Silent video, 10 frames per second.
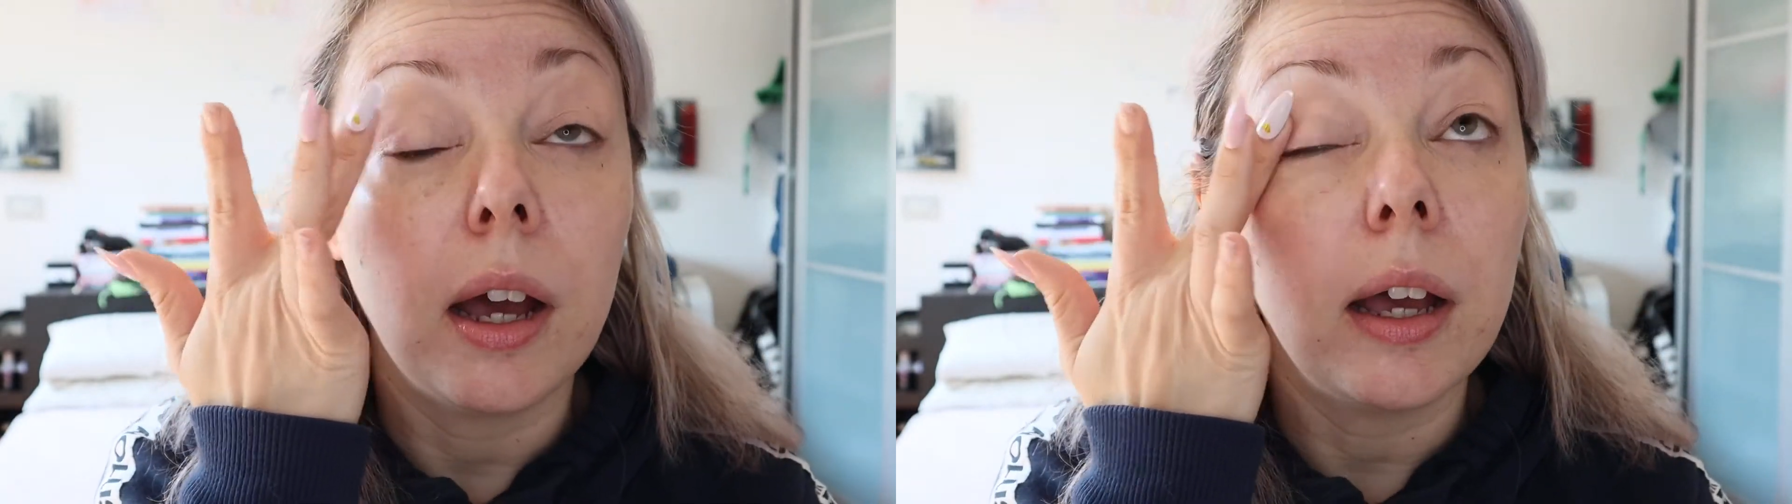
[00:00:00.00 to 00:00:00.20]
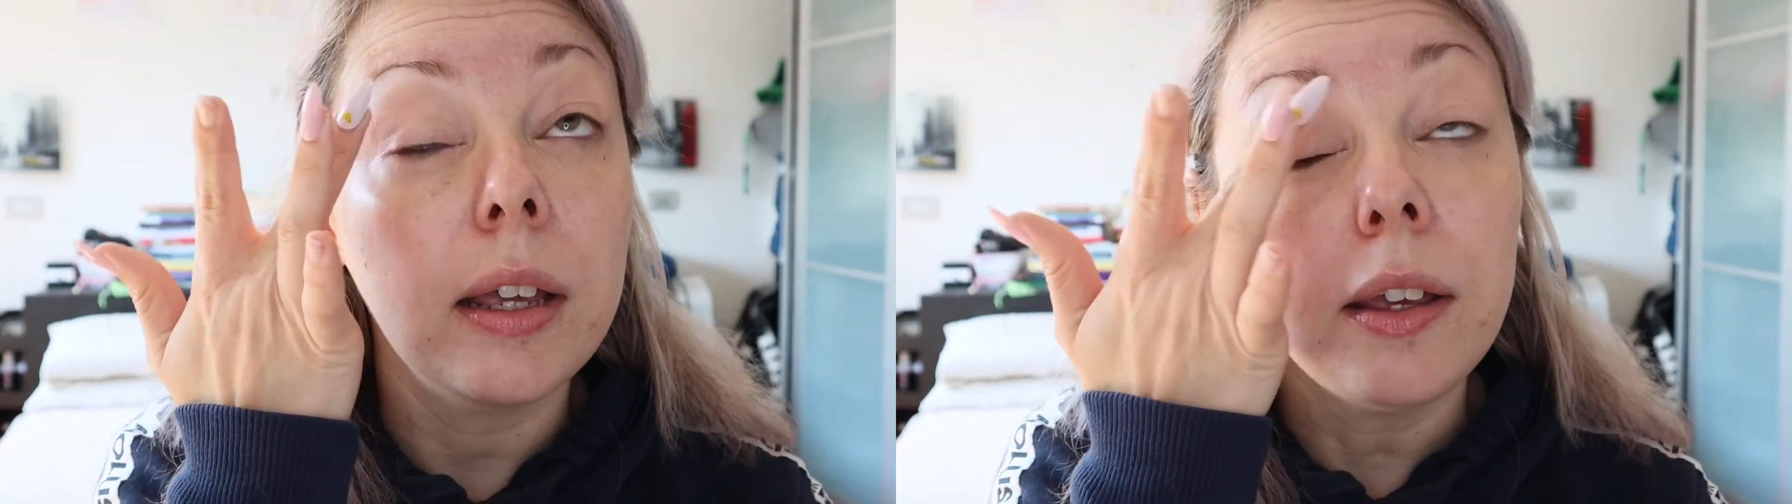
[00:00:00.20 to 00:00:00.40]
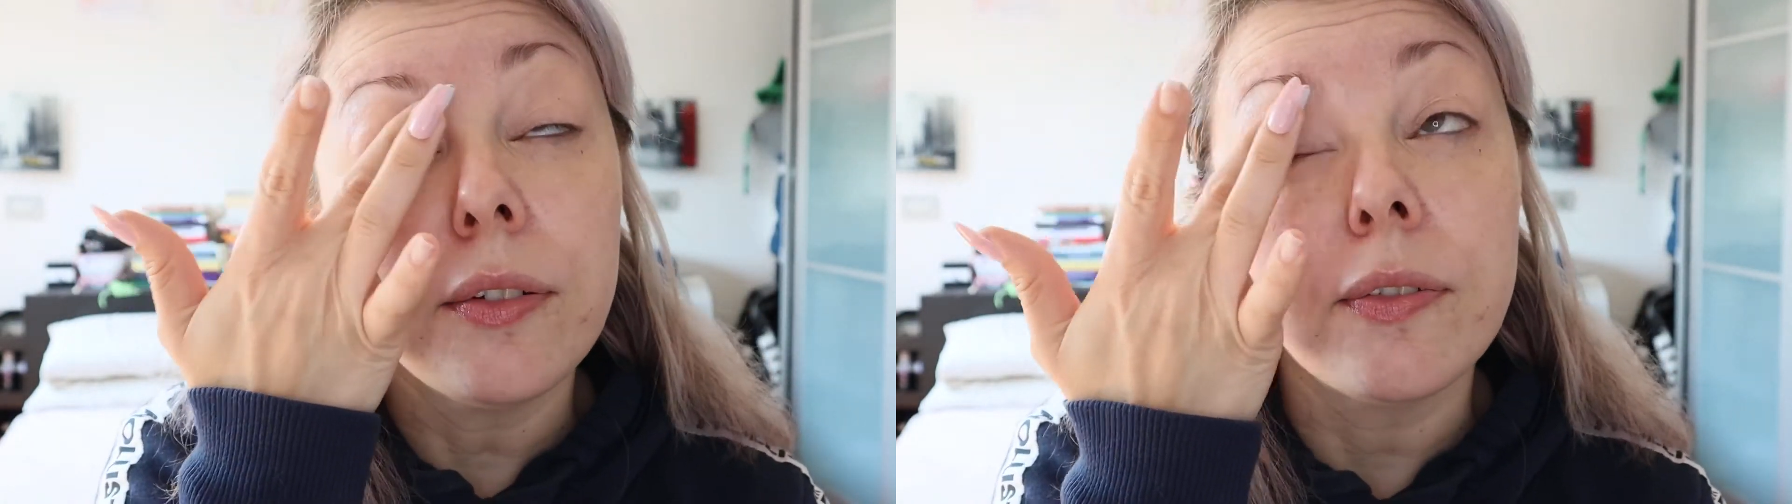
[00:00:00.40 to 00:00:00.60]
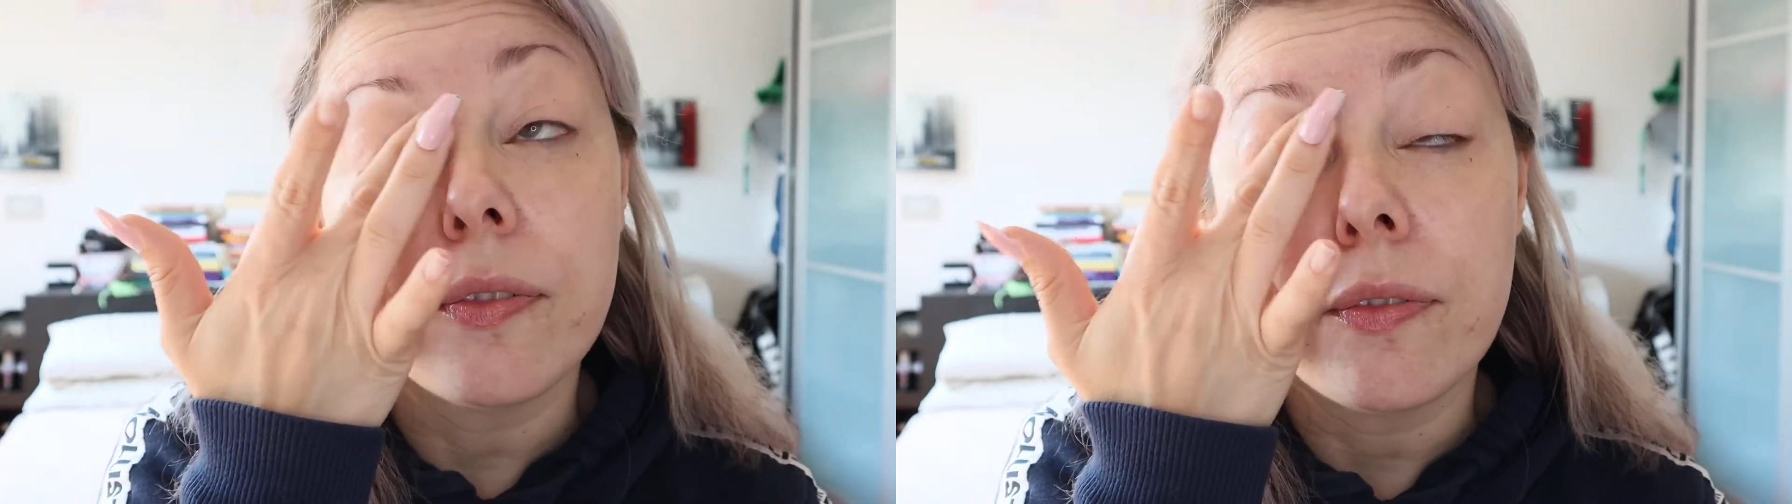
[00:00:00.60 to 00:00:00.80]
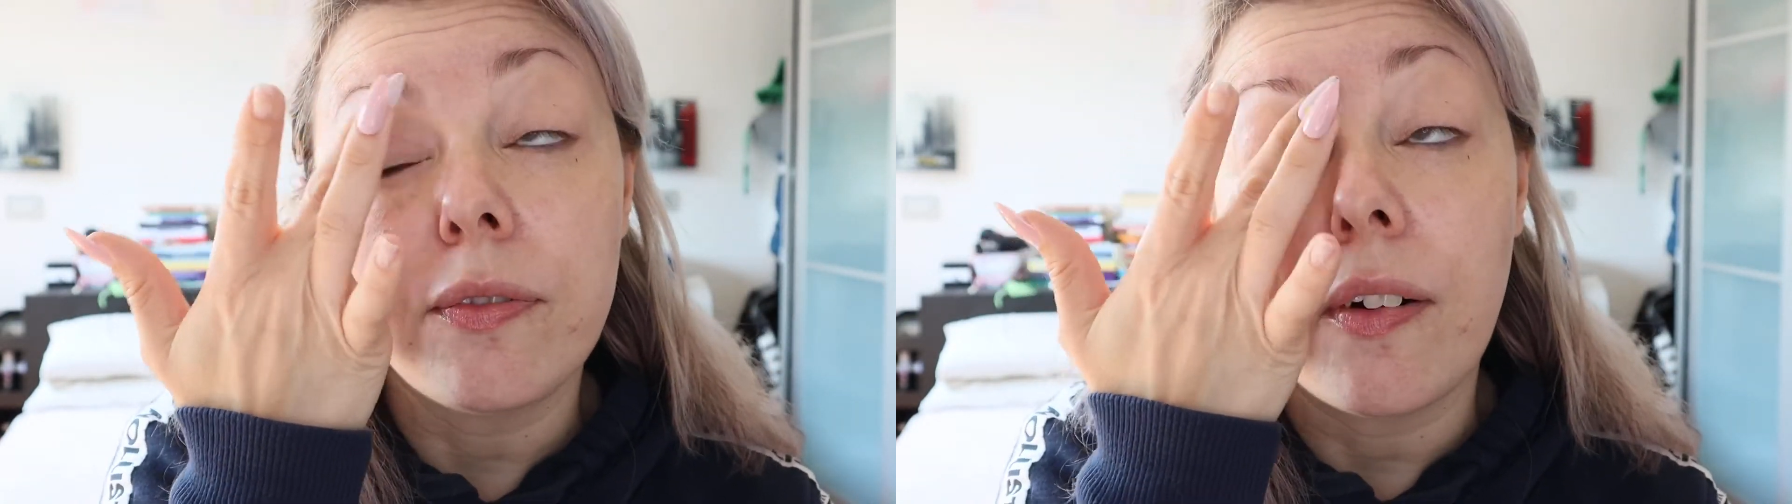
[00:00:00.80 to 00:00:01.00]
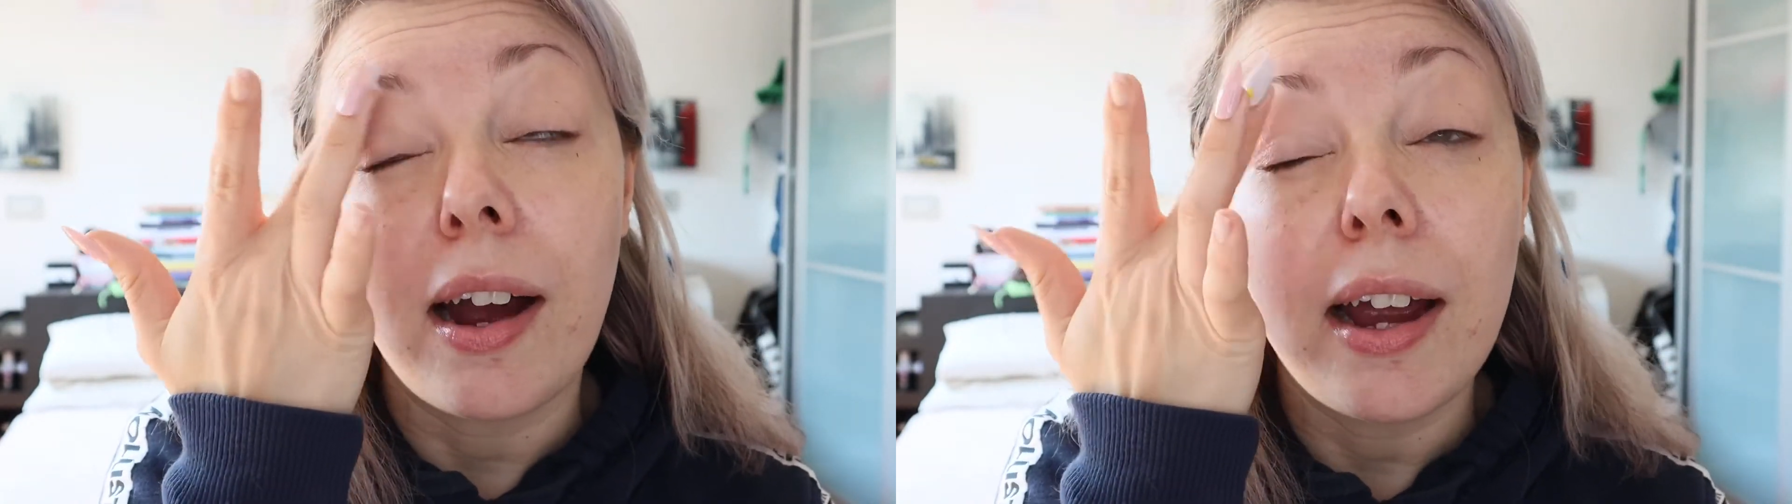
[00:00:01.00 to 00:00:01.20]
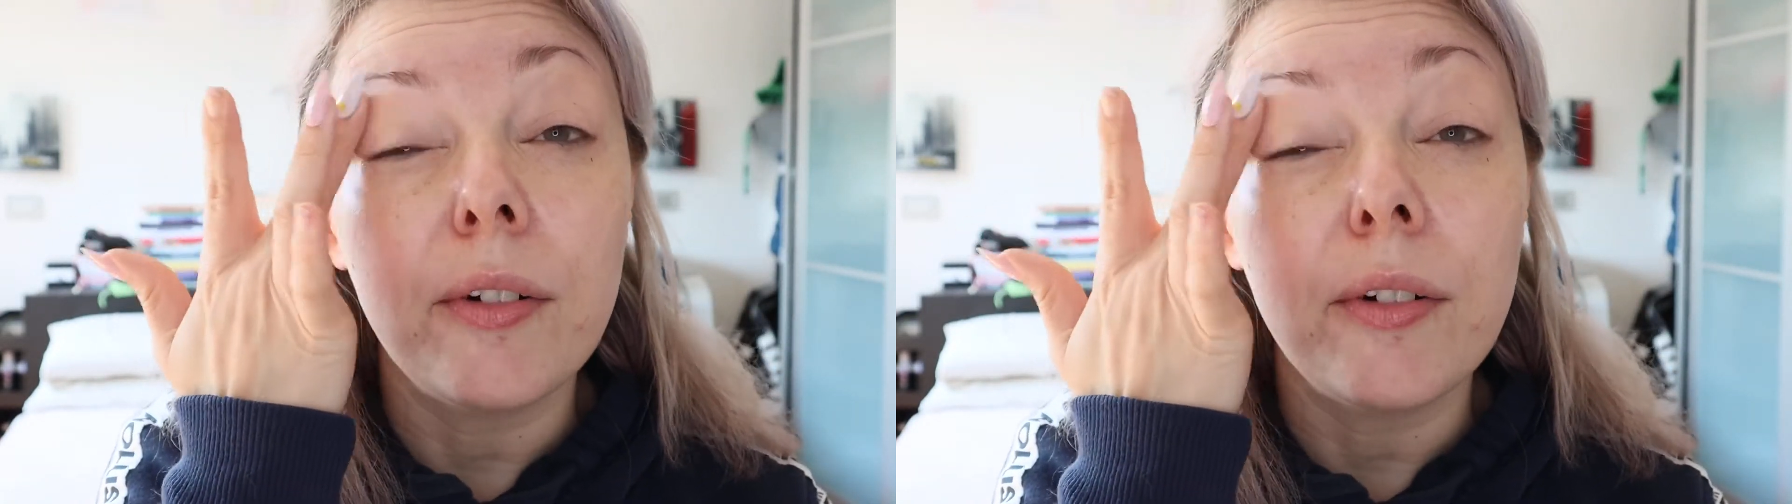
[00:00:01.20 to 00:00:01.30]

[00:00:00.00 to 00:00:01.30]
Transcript: if I